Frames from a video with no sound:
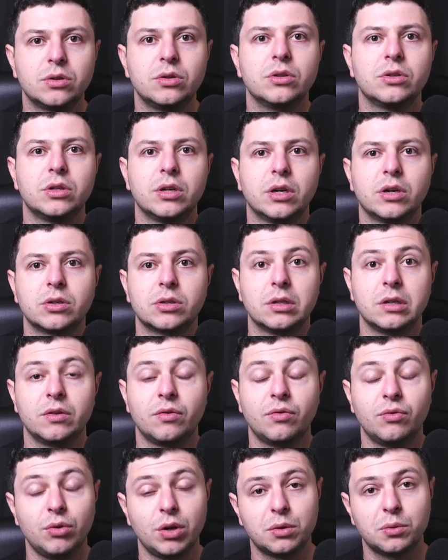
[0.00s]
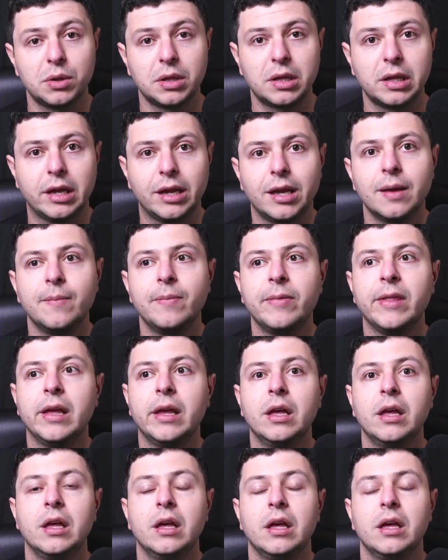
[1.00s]
doctor frequently
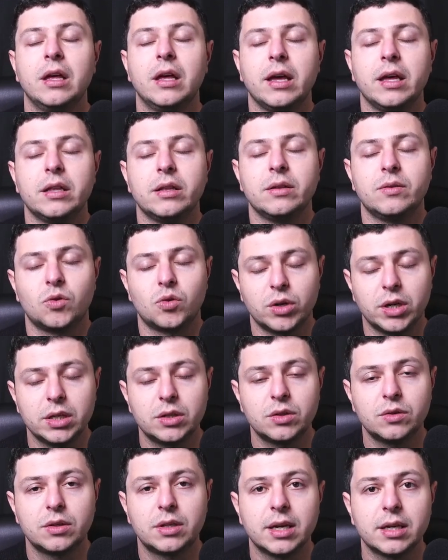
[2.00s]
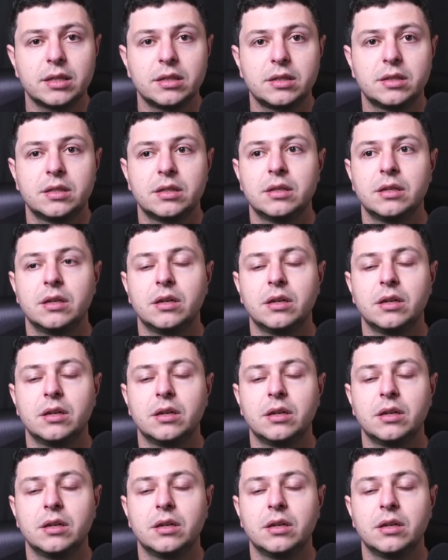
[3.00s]
and try to get